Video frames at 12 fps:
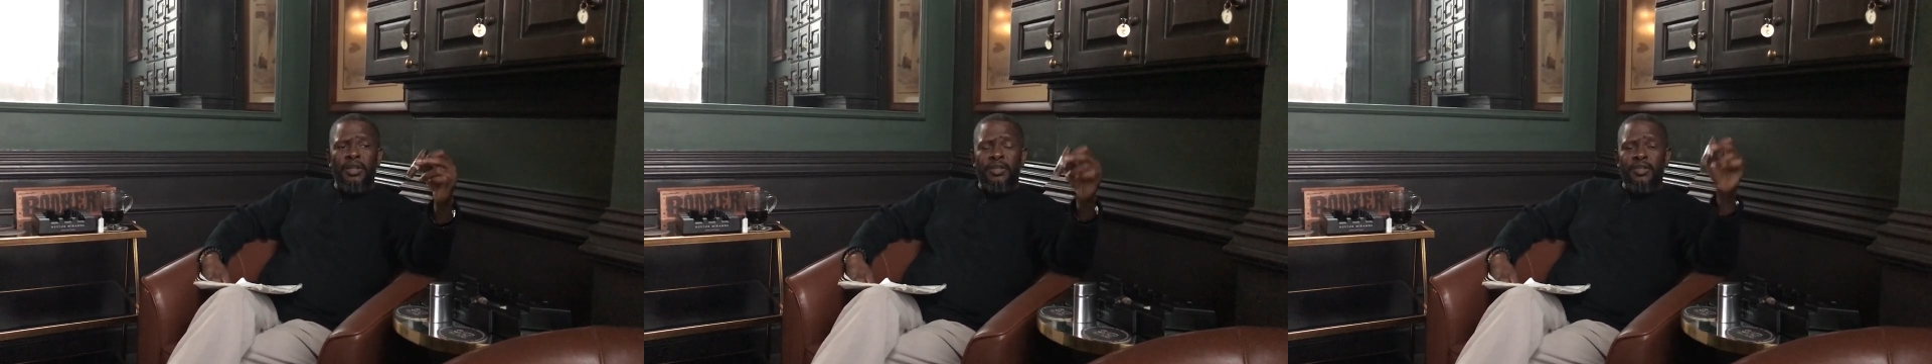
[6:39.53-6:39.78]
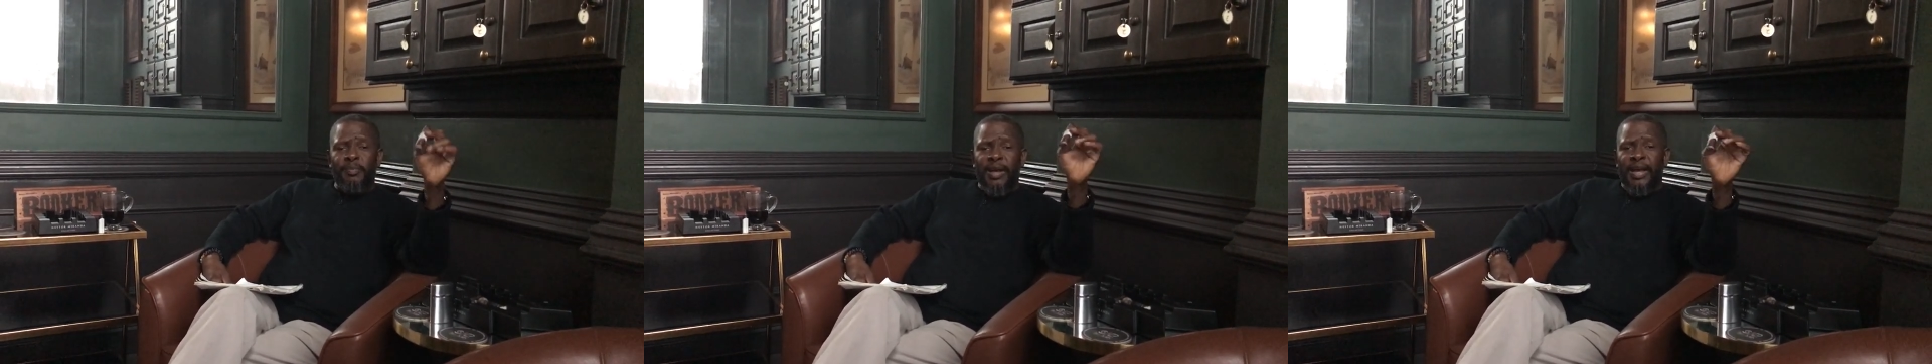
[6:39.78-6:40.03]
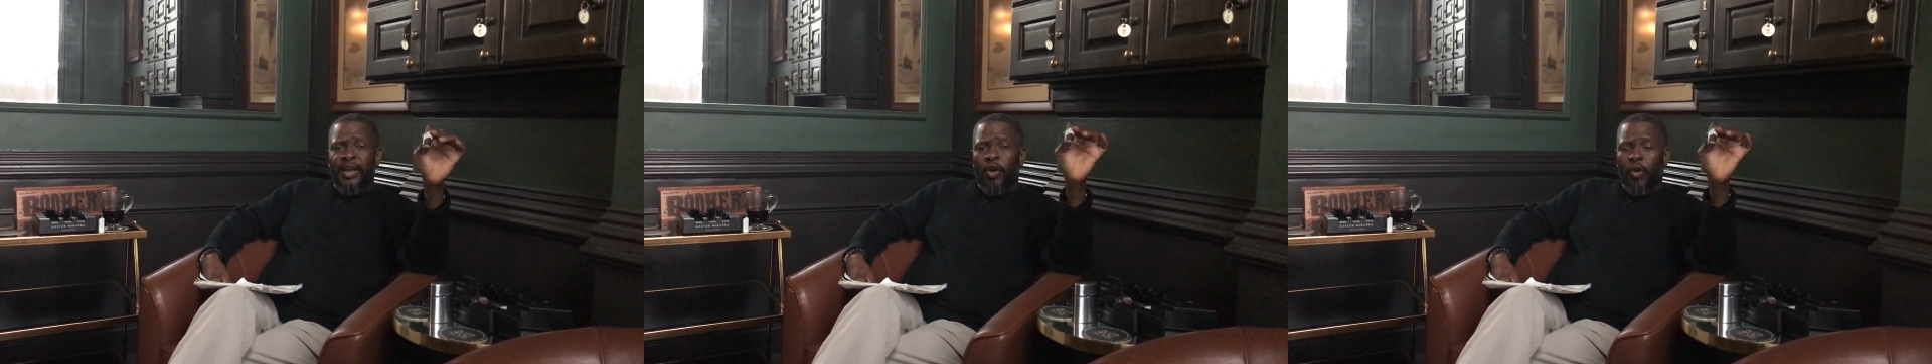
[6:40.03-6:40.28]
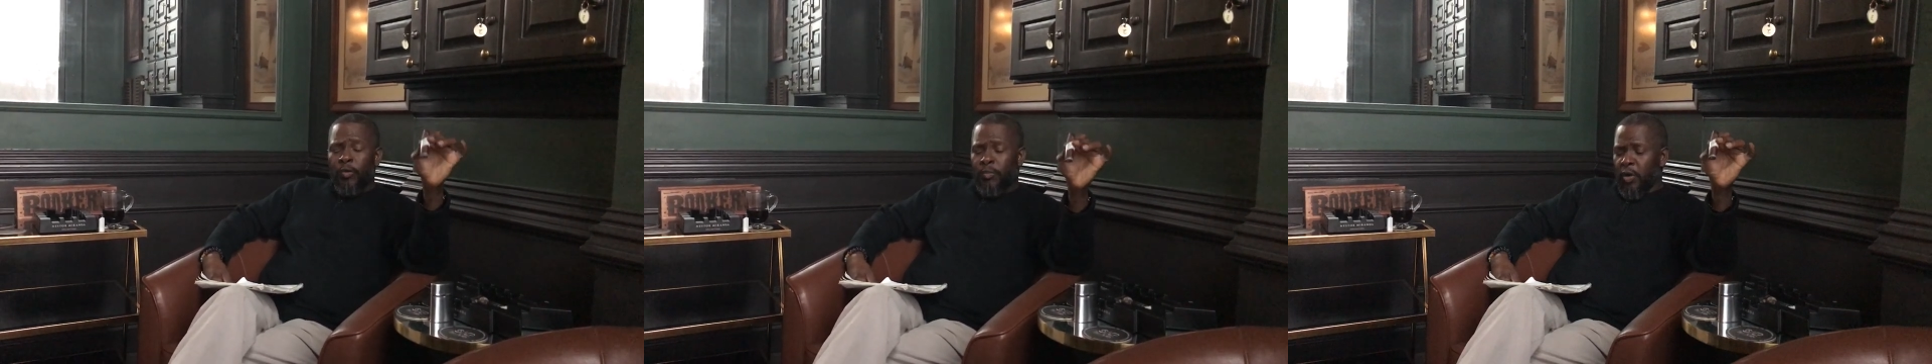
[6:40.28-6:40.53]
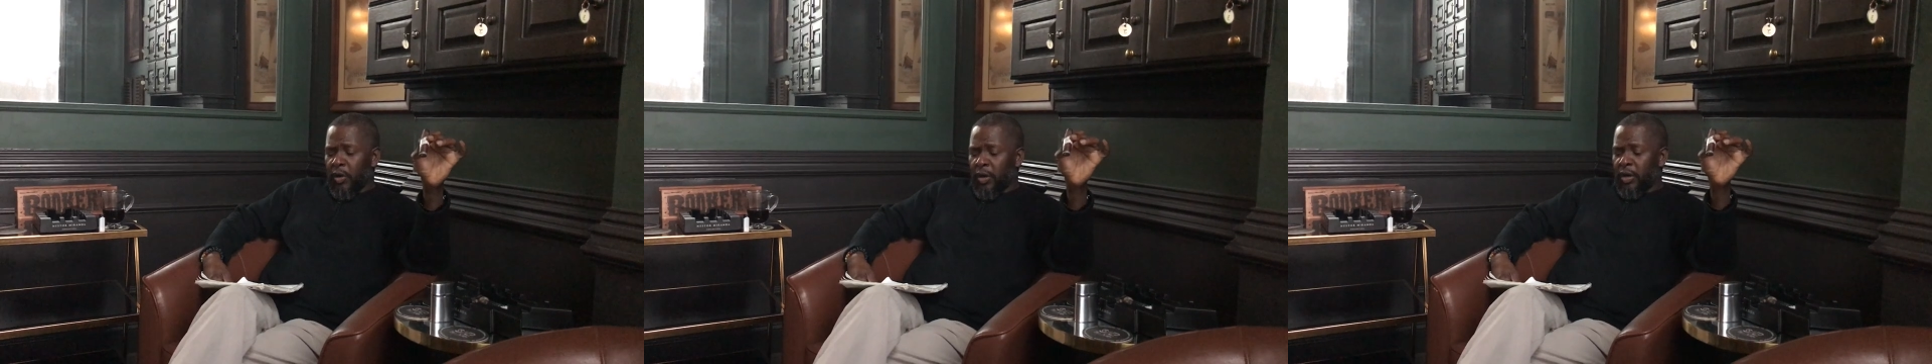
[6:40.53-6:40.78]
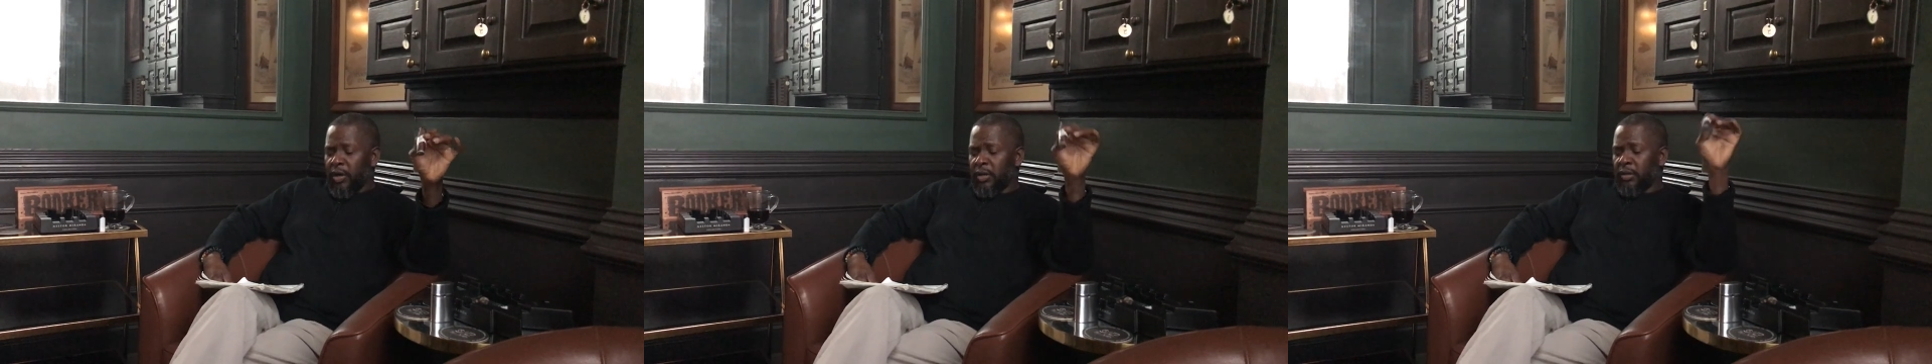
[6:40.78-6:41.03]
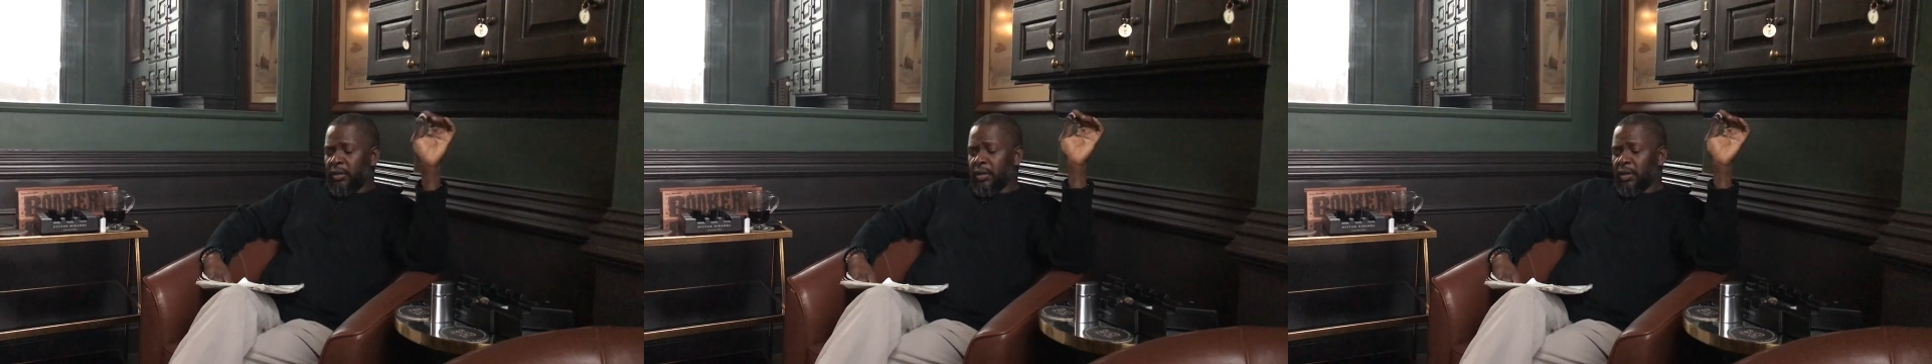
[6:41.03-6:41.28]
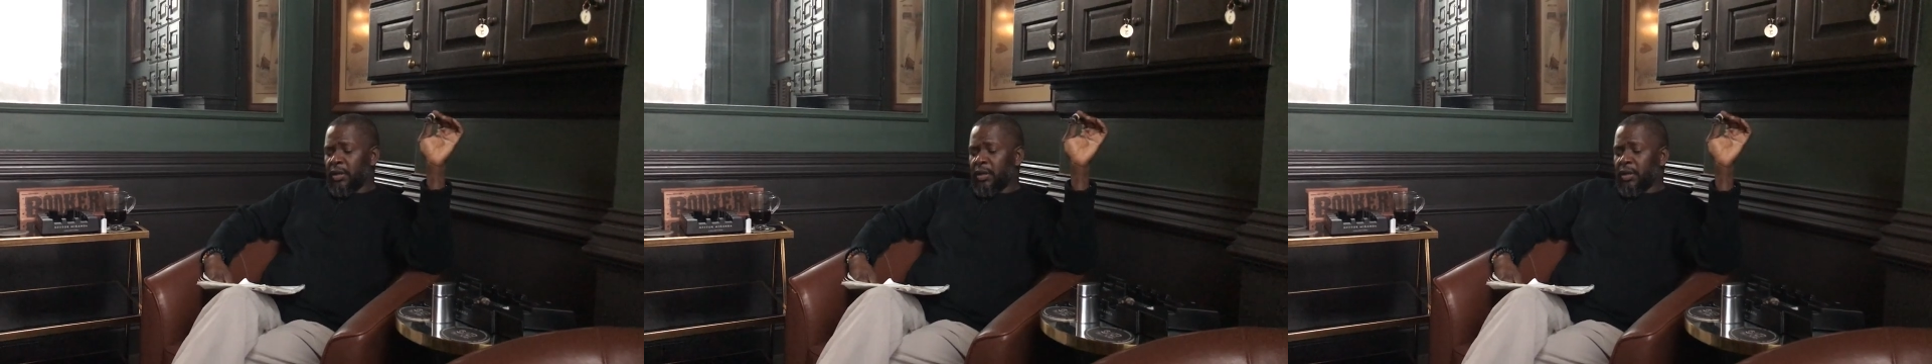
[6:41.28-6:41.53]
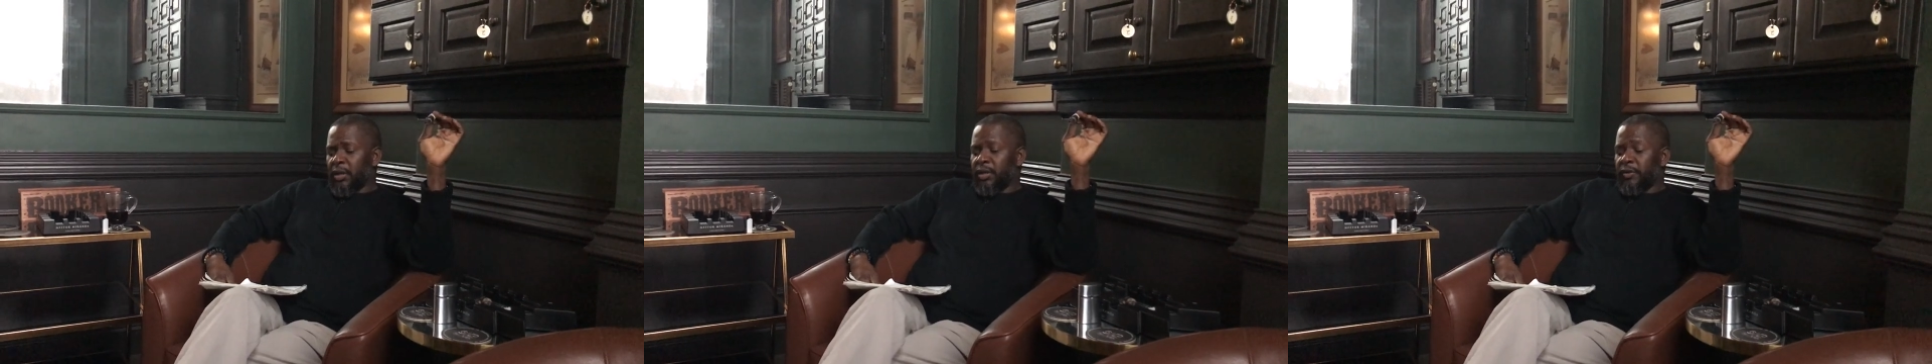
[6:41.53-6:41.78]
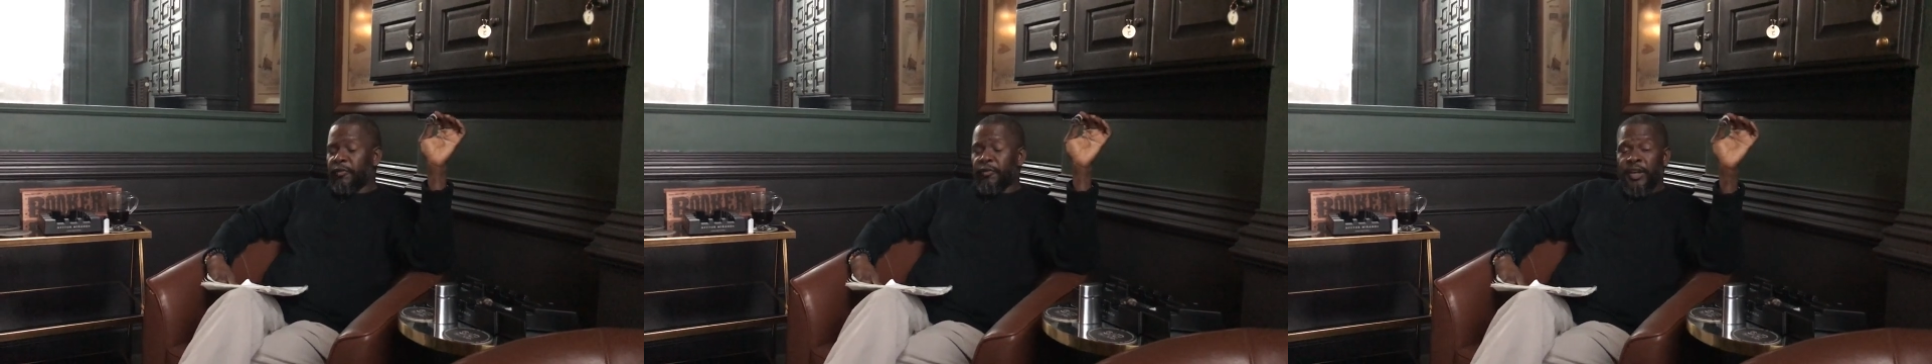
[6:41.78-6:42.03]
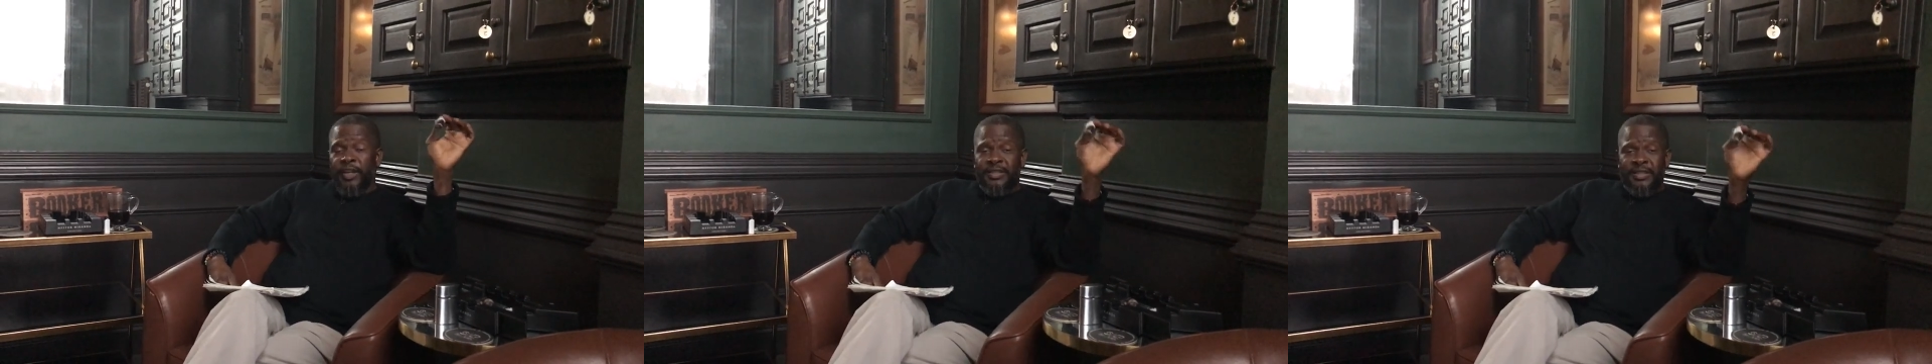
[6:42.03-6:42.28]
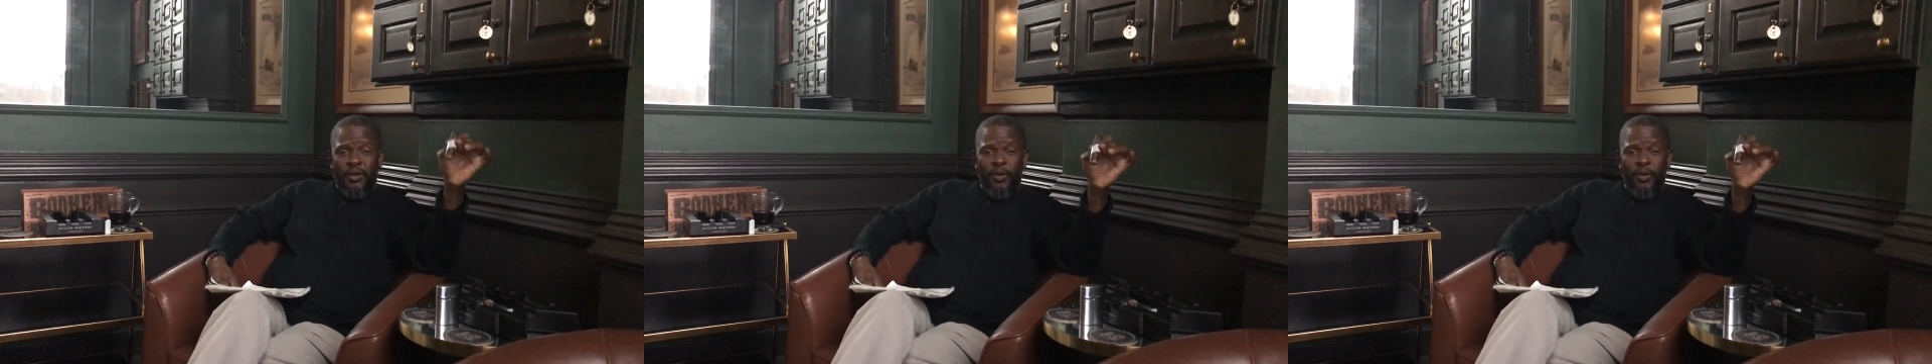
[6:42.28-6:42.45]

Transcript: is by Omar DeFrez.